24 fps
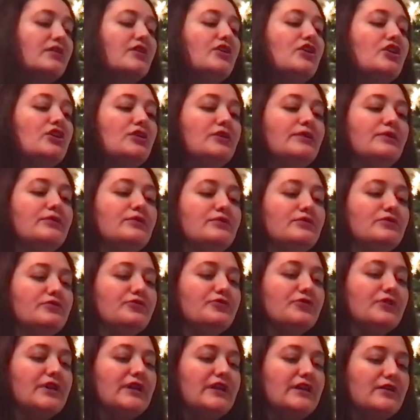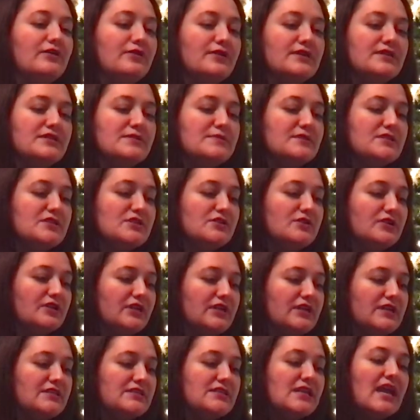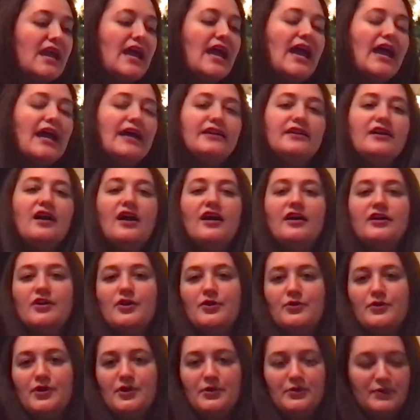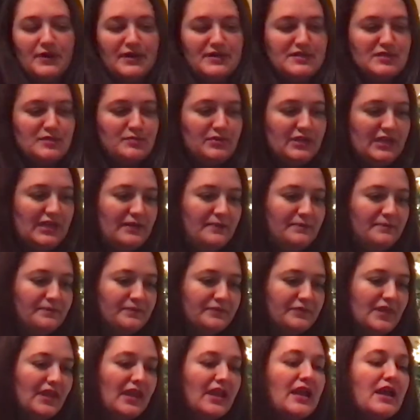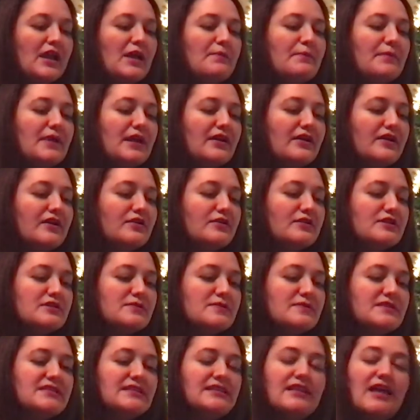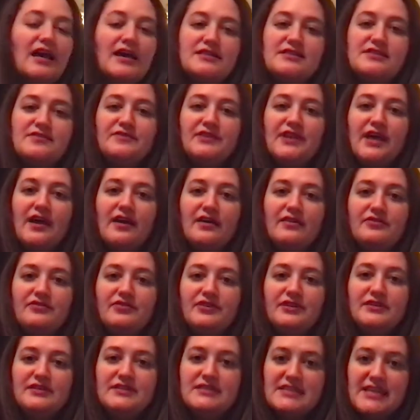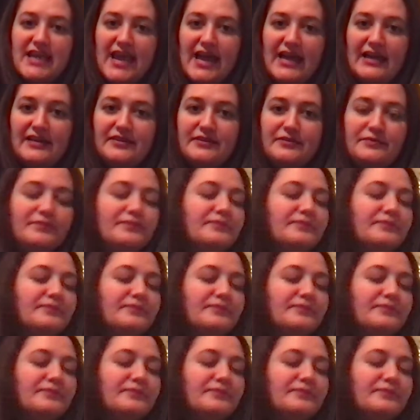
gluten free Christmas cookies and hot cocoa recipe. Merry Christmas and lots of love, Dad.